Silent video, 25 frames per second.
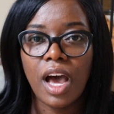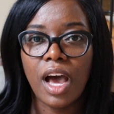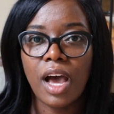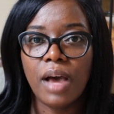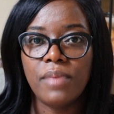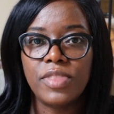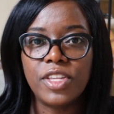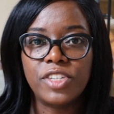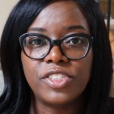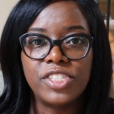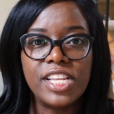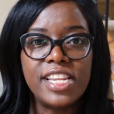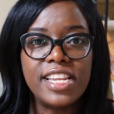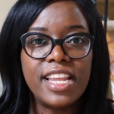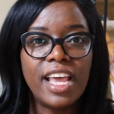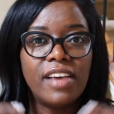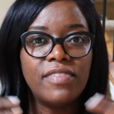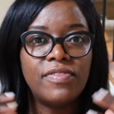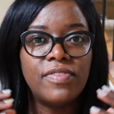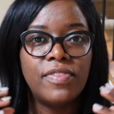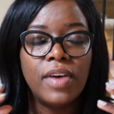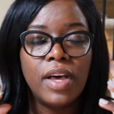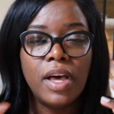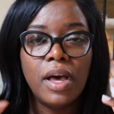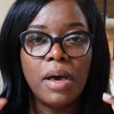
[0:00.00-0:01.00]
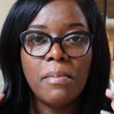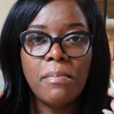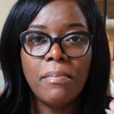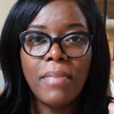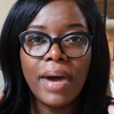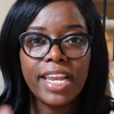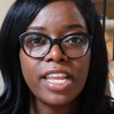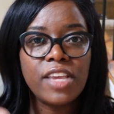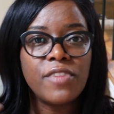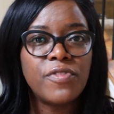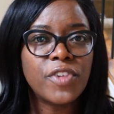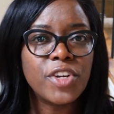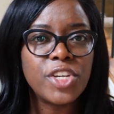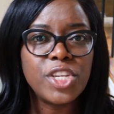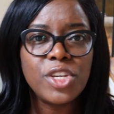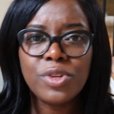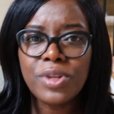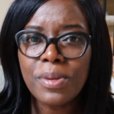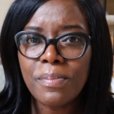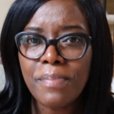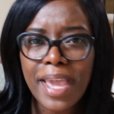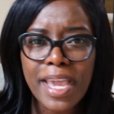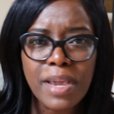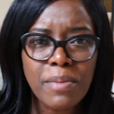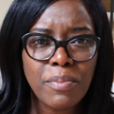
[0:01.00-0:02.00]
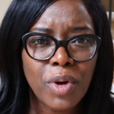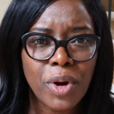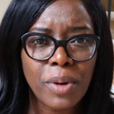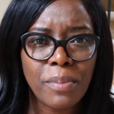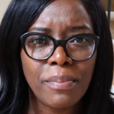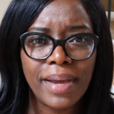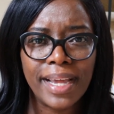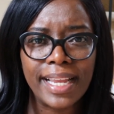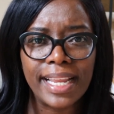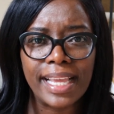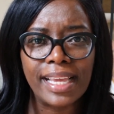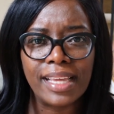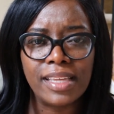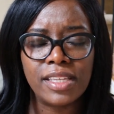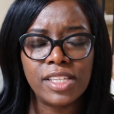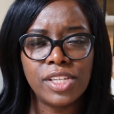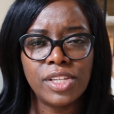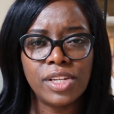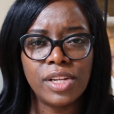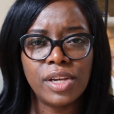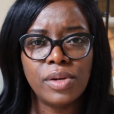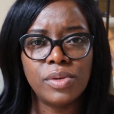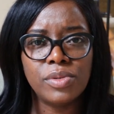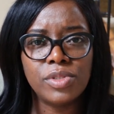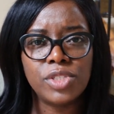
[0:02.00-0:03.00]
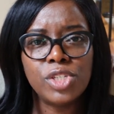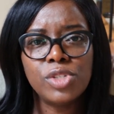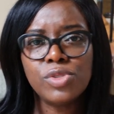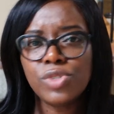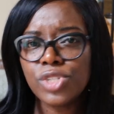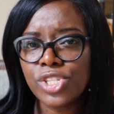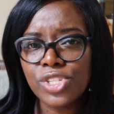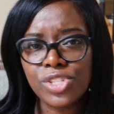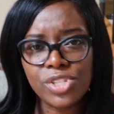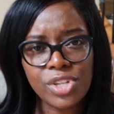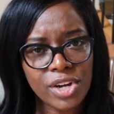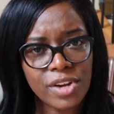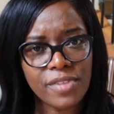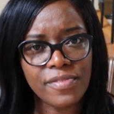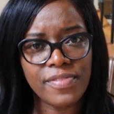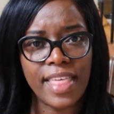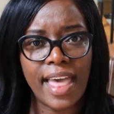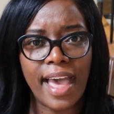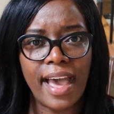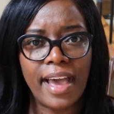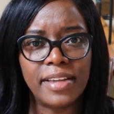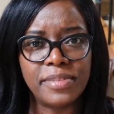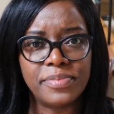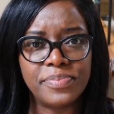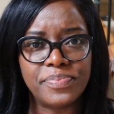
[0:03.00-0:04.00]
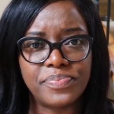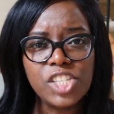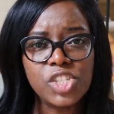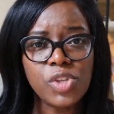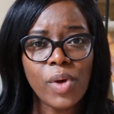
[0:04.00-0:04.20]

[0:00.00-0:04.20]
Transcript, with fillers: Um, there's enough money for you to make more money. You know, you deserve that.